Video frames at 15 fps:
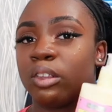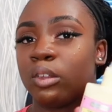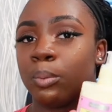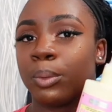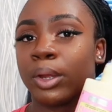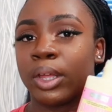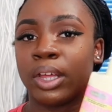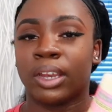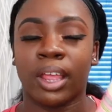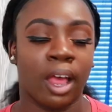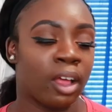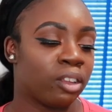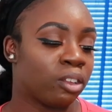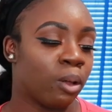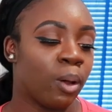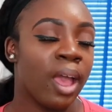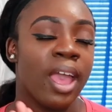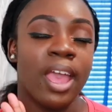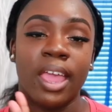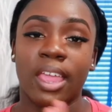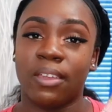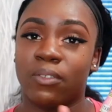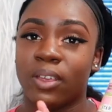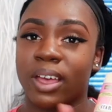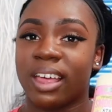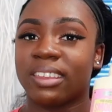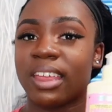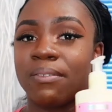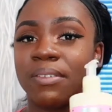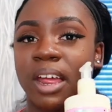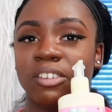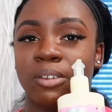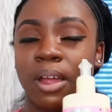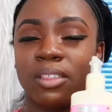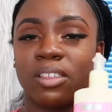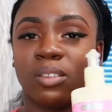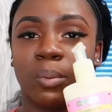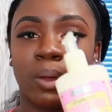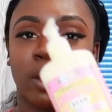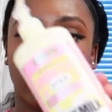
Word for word: super good y'all so if you guys have not tried this one